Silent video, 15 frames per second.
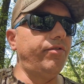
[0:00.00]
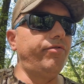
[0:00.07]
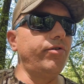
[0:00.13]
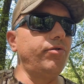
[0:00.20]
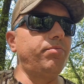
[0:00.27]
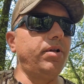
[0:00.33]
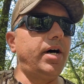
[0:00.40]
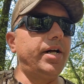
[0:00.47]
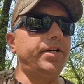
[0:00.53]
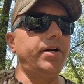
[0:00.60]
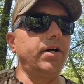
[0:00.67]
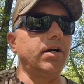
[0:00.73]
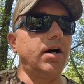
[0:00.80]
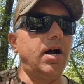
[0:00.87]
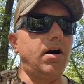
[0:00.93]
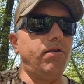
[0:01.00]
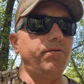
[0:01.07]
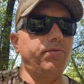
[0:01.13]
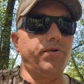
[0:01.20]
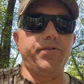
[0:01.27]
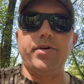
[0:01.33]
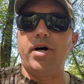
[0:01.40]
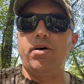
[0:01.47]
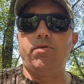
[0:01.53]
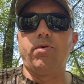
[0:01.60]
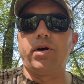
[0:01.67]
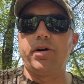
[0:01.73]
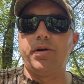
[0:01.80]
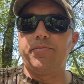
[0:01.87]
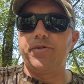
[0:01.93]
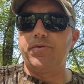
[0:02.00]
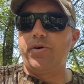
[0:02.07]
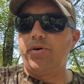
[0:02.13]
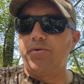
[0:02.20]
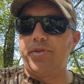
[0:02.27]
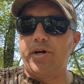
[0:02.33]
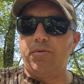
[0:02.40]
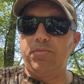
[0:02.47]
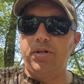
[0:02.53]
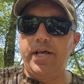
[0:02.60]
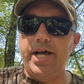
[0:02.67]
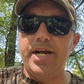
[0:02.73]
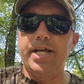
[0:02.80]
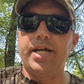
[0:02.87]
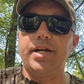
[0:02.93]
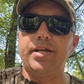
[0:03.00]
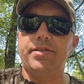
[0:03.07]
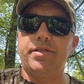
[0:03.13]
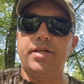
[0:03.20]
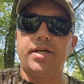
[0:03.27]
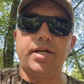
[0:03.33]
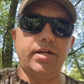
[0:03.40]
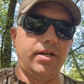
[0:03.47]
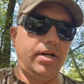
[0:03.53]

food plot to your ground without working up the soil, without planting anything.